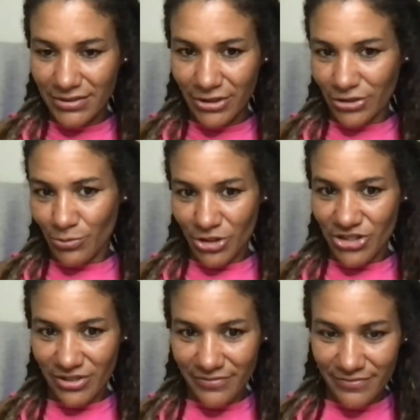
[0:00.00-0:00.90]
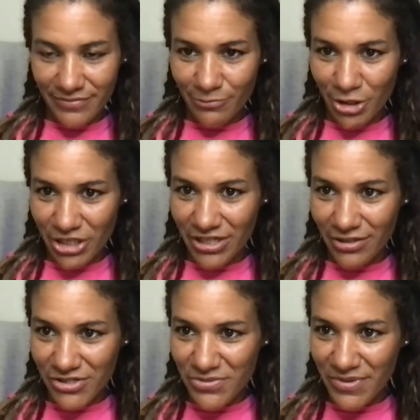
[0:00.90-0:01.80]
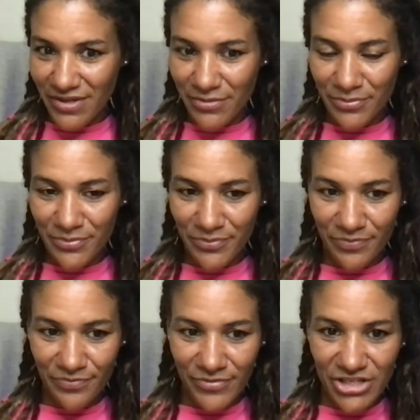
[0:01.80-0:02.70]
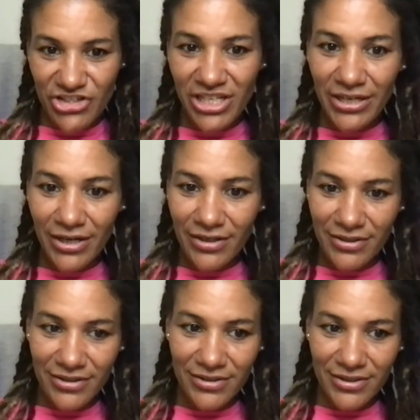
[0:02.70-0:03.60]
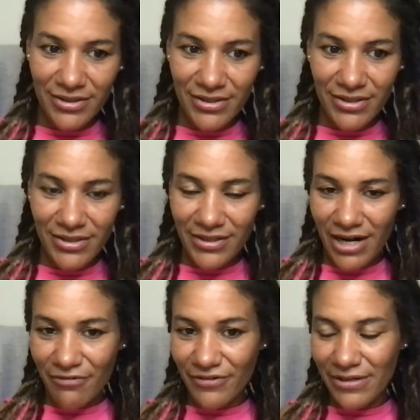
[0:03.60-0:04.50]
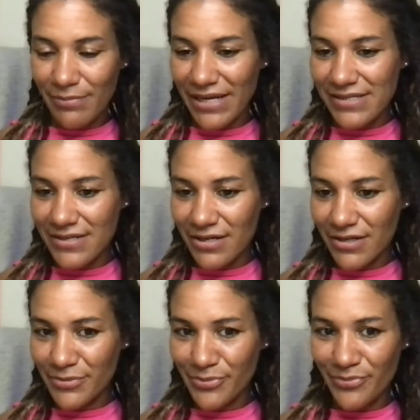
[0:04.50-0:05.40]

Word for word: not watching, working or something. Is she here? Garfield, Mel is here.